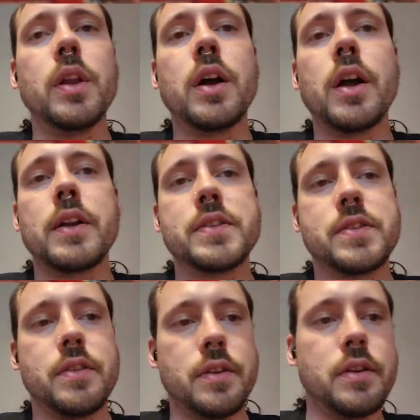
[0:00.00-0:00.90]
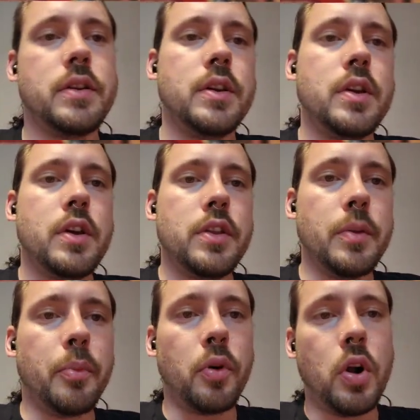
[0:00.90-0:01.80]
arts, the
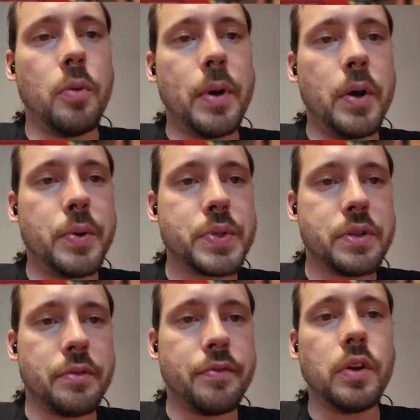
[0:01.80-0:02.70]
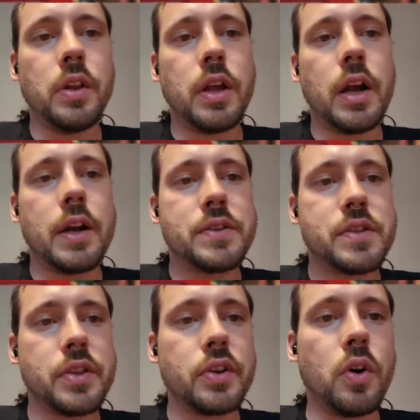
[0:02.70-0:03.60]
promos, the full arts,
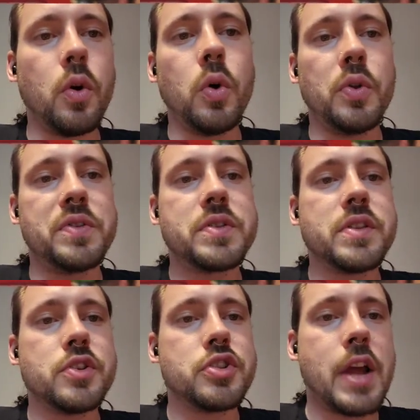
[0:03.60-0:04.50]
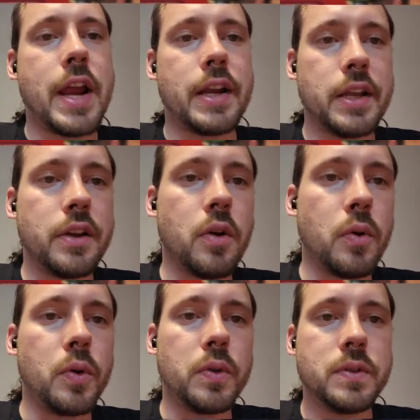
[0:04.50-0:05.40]
the golds, the shiny
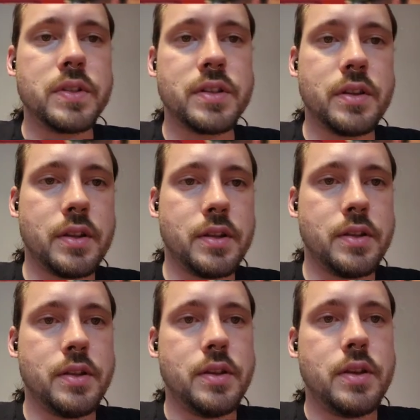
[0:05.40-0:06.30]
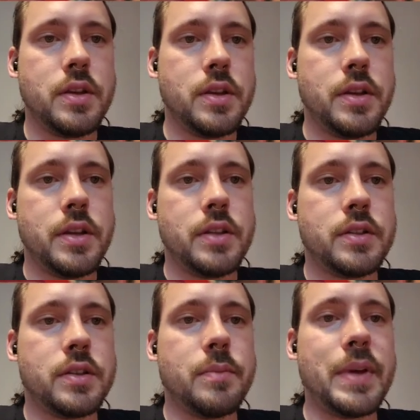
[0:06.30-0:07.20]
golds.
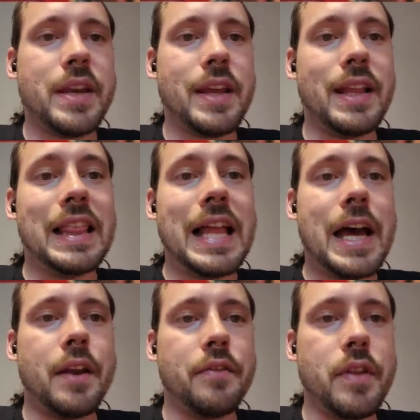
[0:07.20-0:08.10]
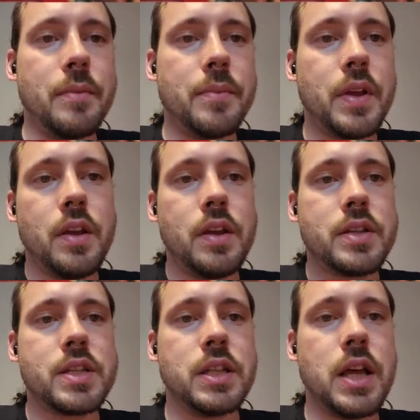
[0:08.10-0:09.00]
There's been a lot of them.
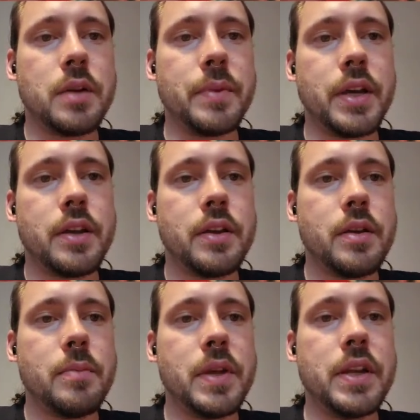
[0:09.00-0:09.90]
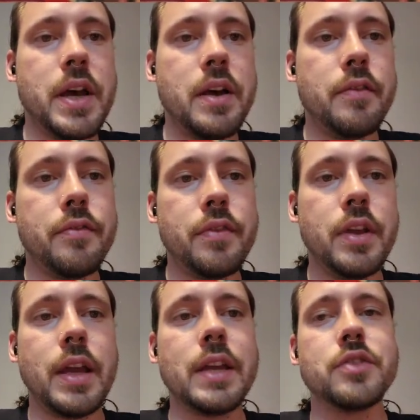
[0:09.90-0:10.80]
Slugma, Pidove,
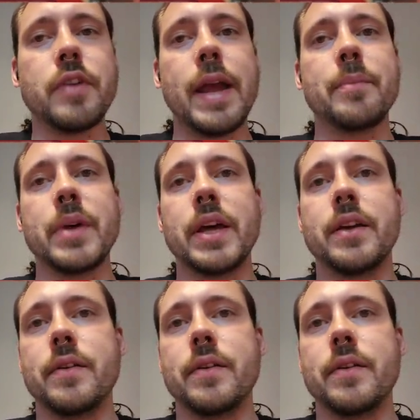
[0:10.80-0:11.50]
and Drampa.